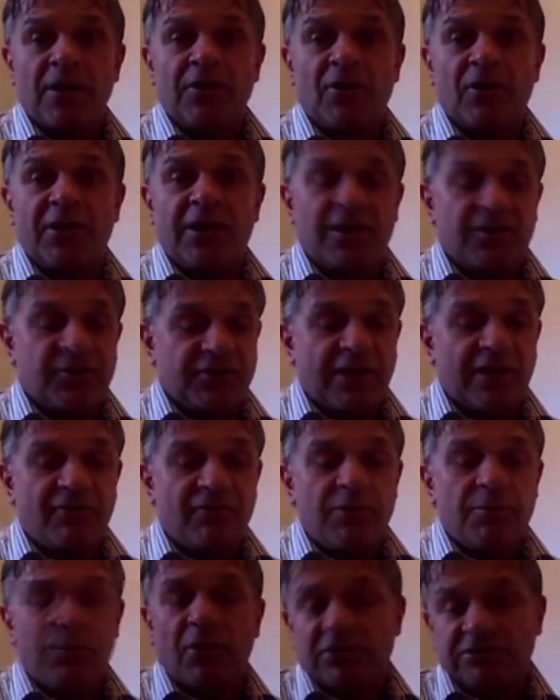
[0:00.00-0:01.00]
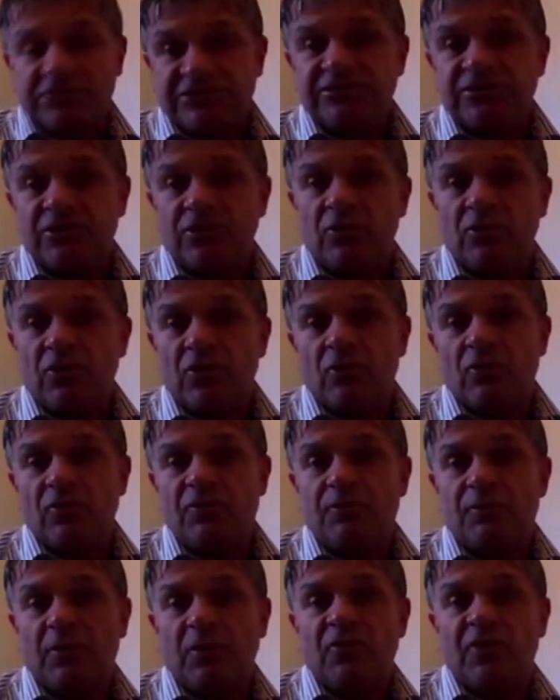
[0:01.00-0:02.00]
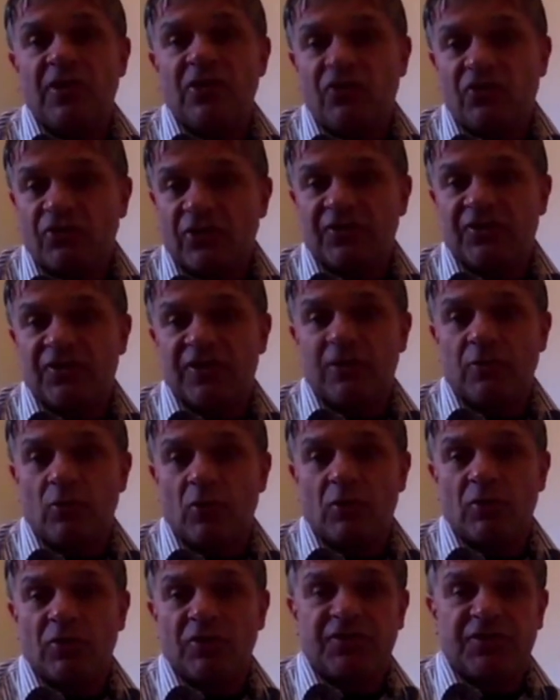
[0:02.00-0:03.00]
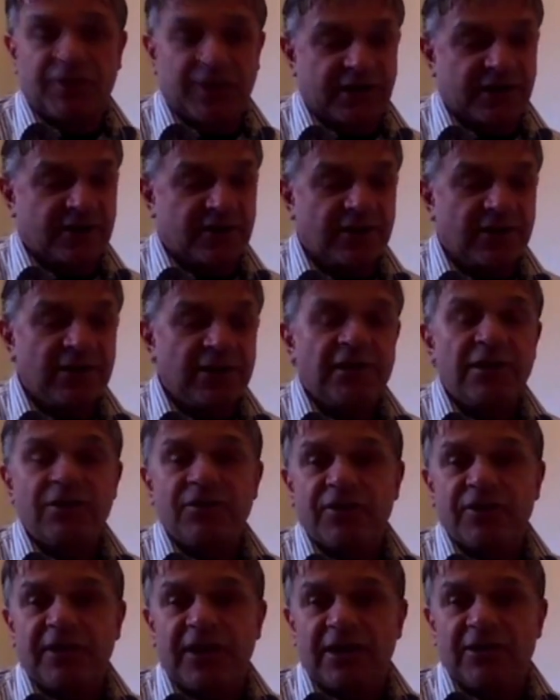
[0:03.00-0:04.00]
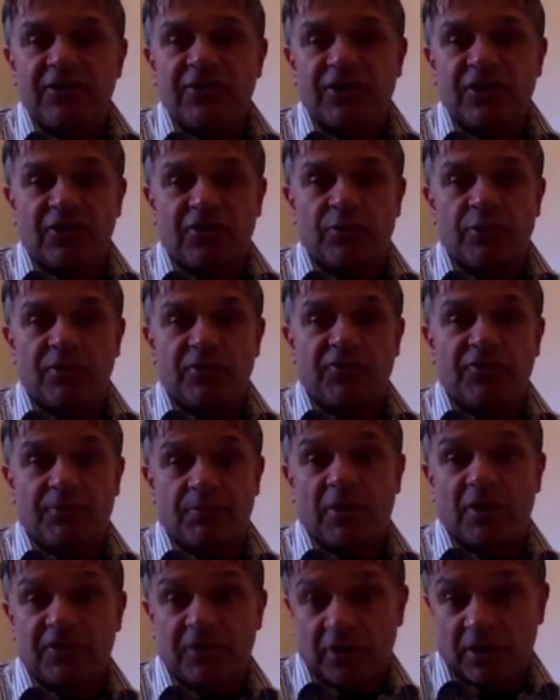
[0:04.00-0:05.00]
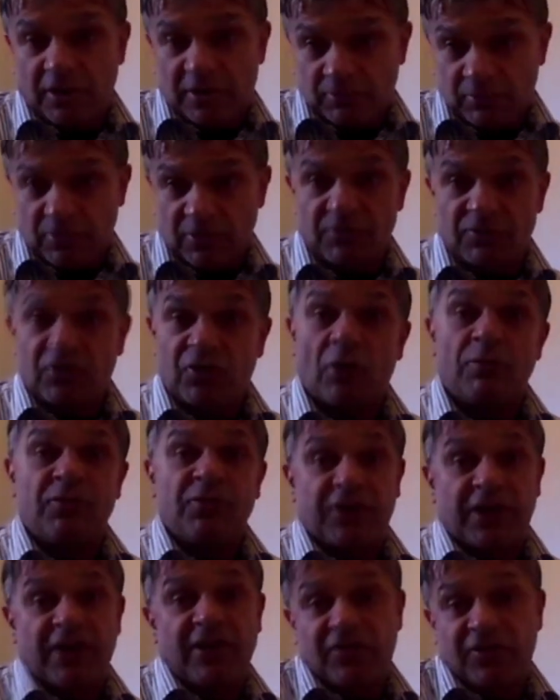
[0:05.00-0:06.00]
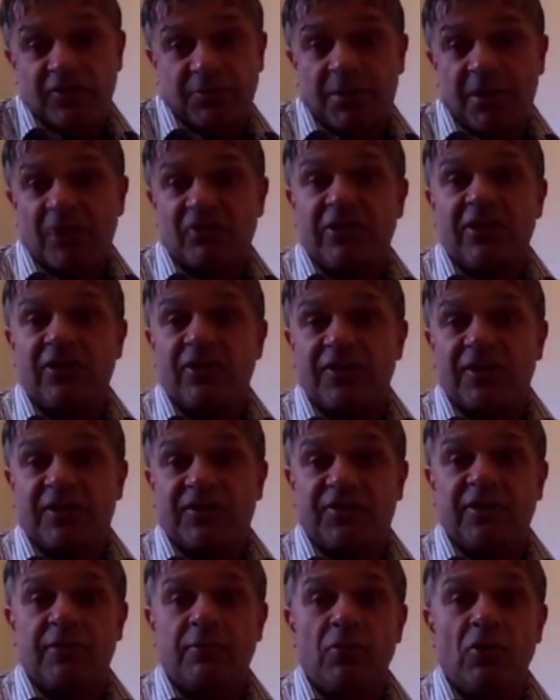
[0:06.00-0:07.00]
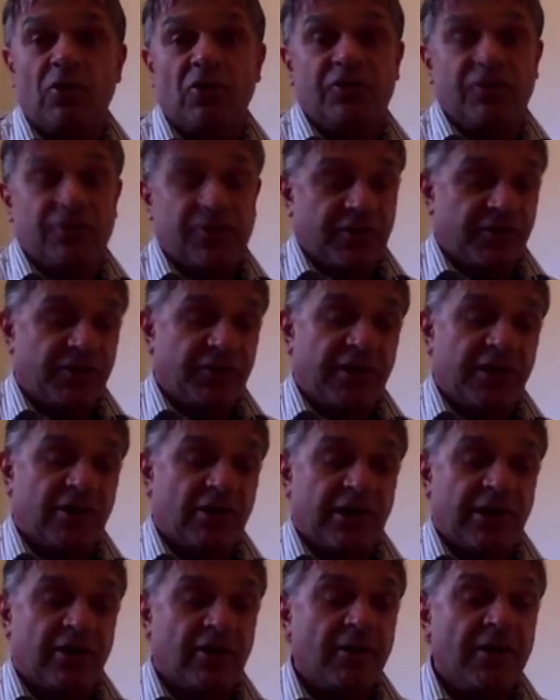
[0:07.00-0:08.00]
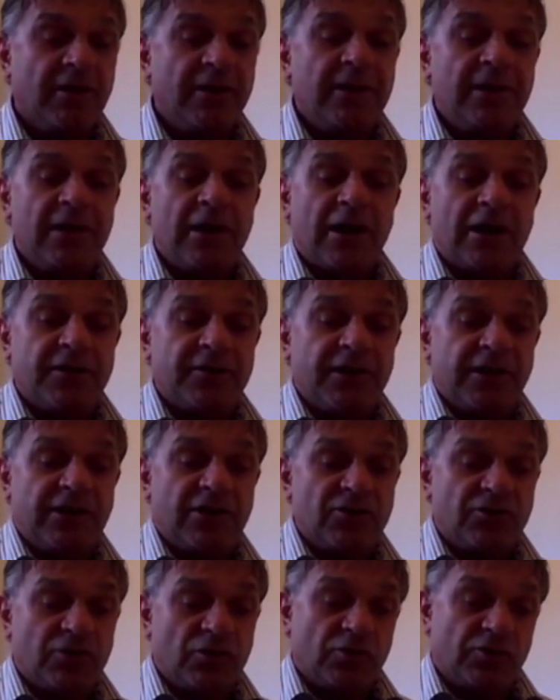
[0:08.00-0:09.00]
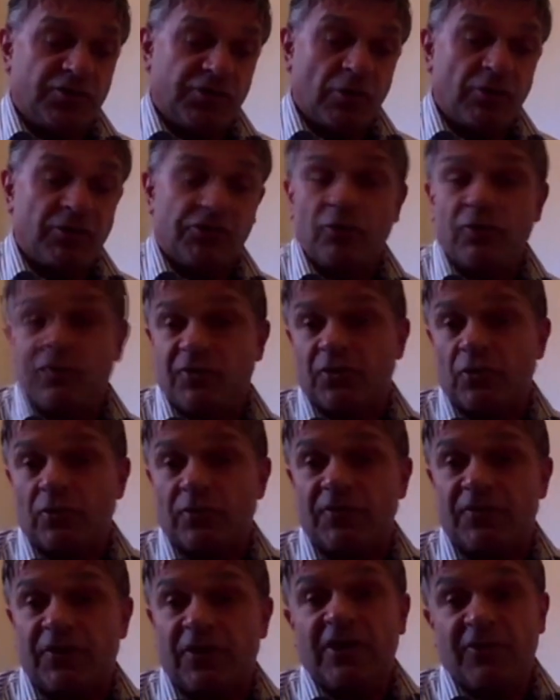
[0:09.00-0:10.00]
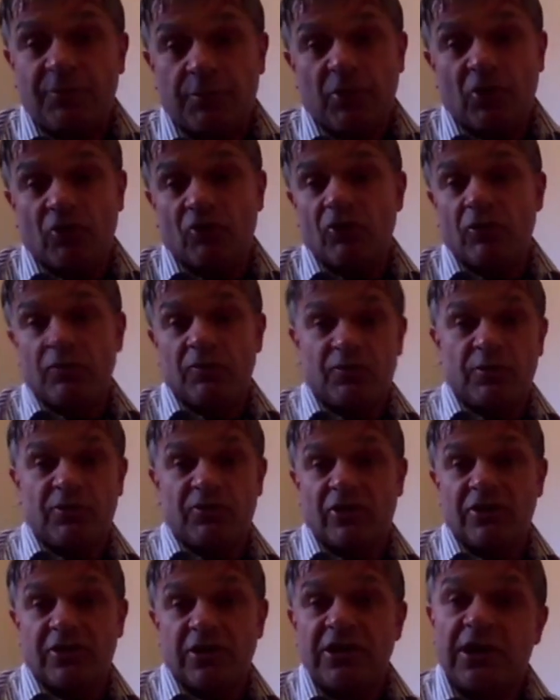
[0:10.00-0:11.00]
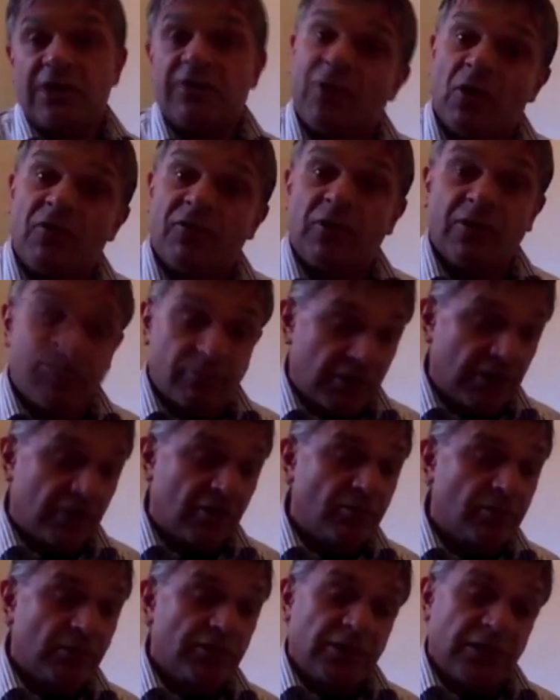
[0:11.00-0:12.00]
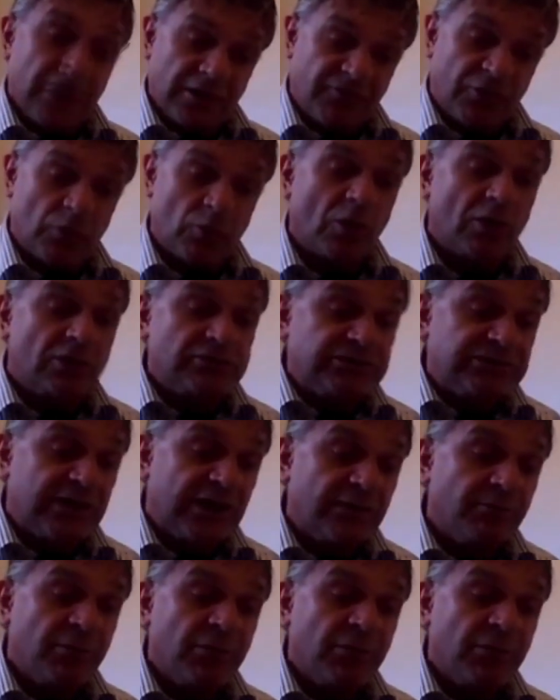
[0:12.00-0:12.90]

And I'd ask everybody who's interested in what we're saying to get in touch with us, and Tom's case especially, because that's an emergency thing here, and they can do so through certain Facebook groups, which I can give over, you know, if you want,